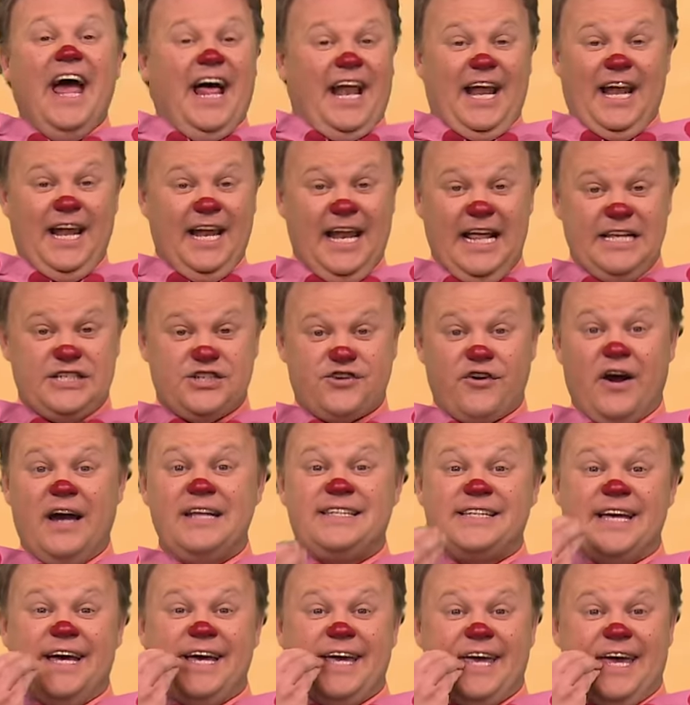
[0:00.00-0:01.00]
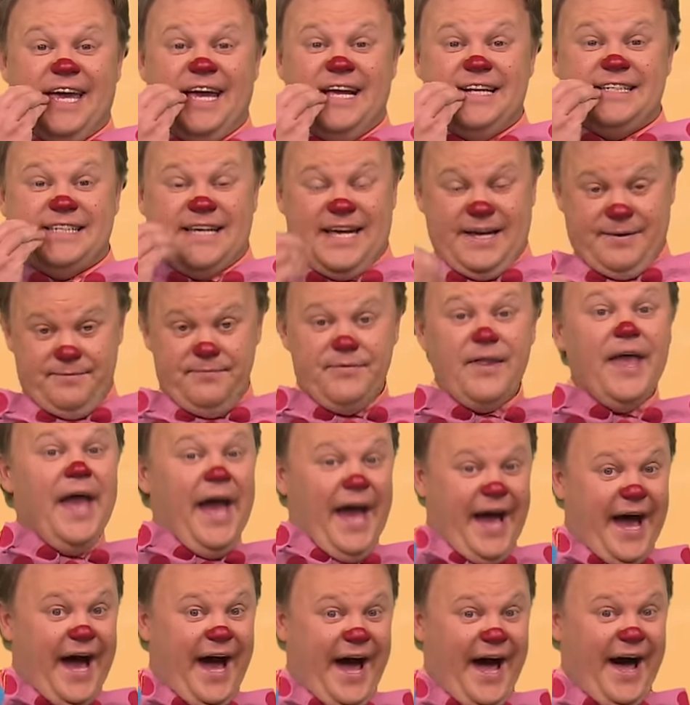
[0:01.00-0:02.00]
Let's try to eat
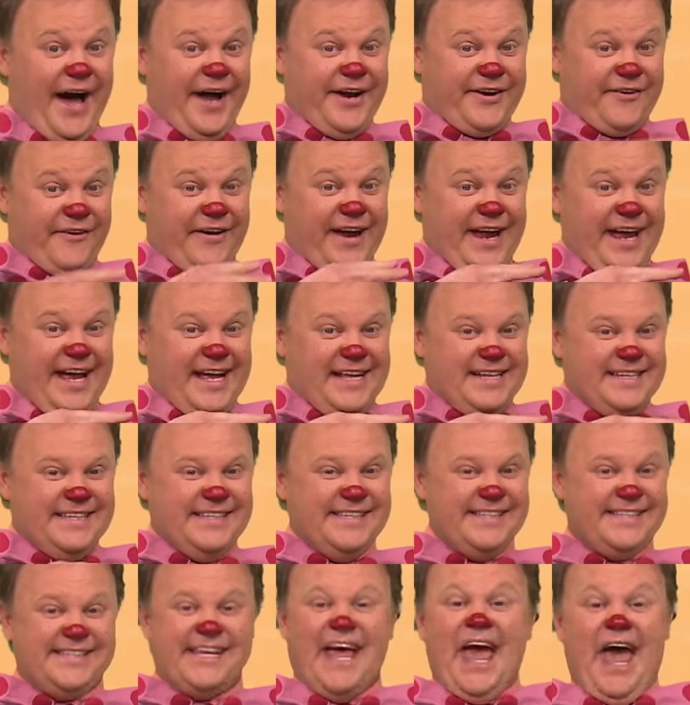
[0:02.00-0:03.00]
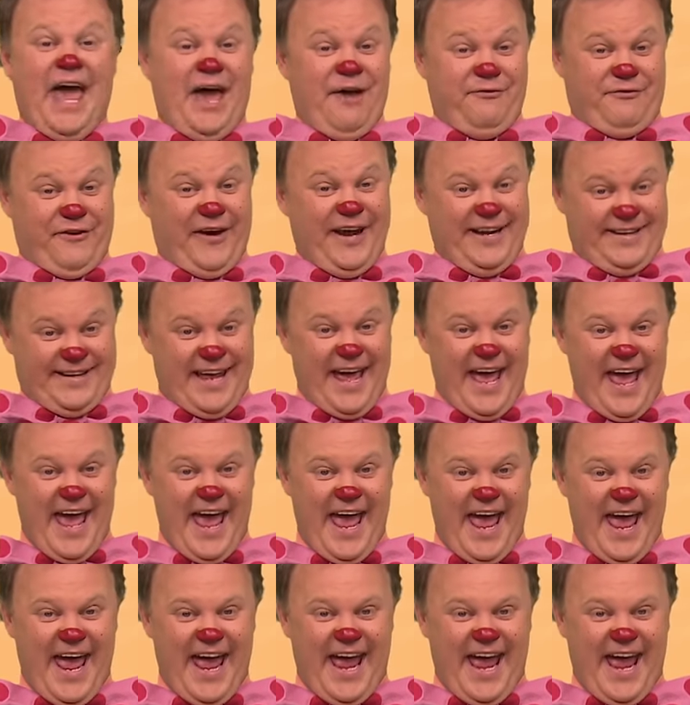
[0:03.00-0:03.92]
our greens every day.